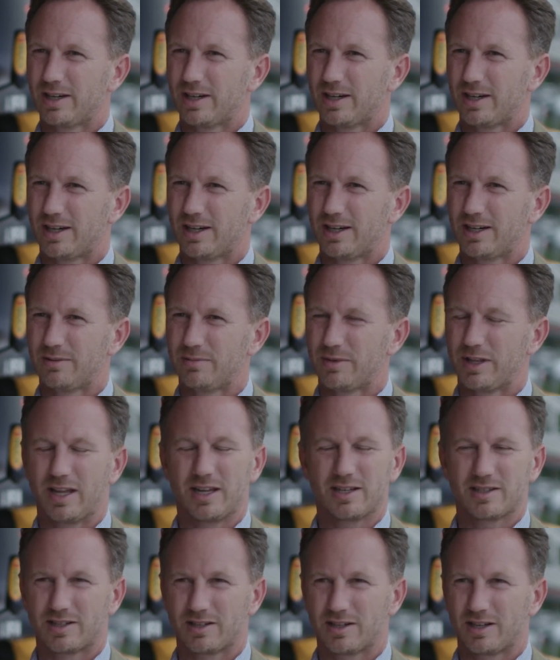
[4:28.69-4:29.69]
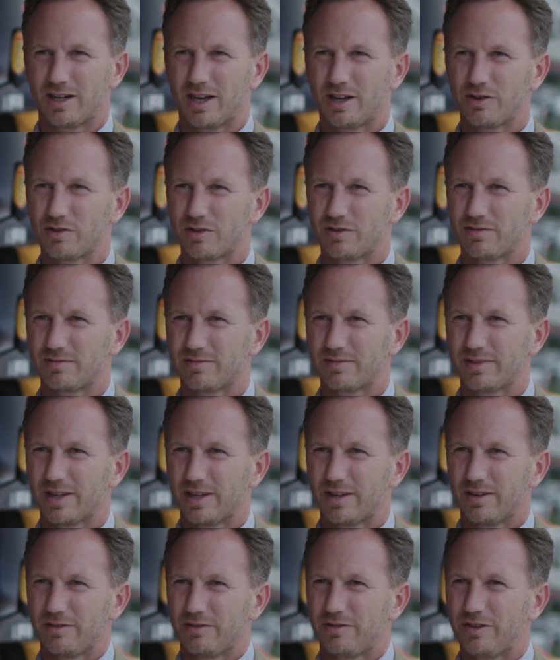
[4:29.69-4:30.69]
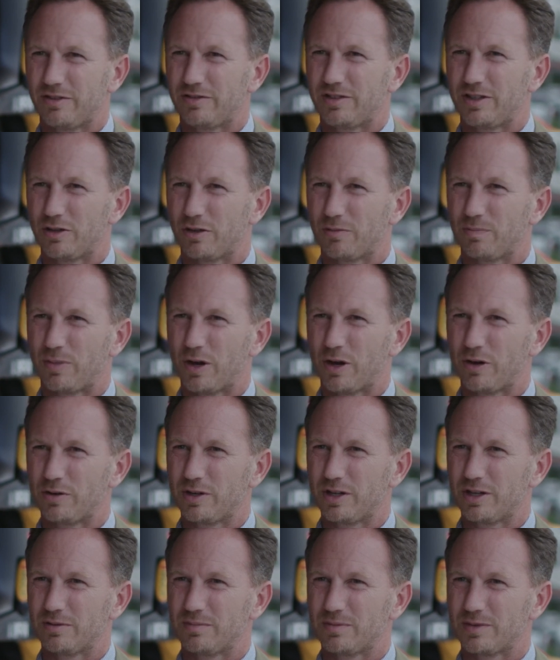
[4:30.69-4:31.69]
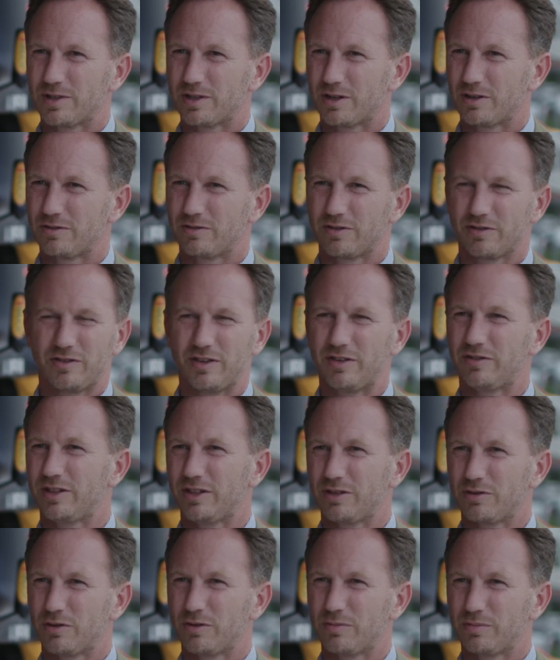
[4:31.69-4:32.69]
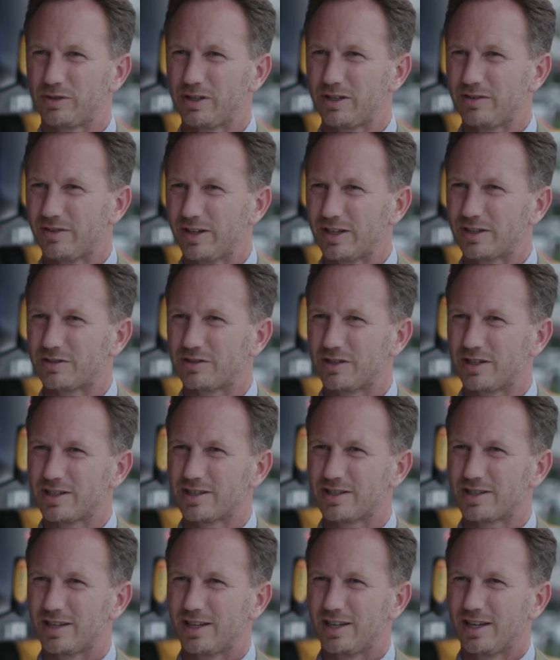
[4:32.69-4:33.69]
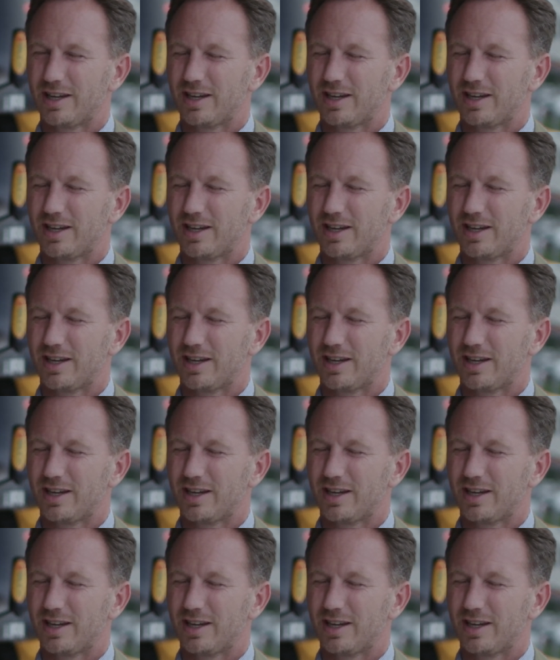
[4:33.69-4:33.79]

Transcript: And that's 150 odd podiums, over 50 Grand Prix victories.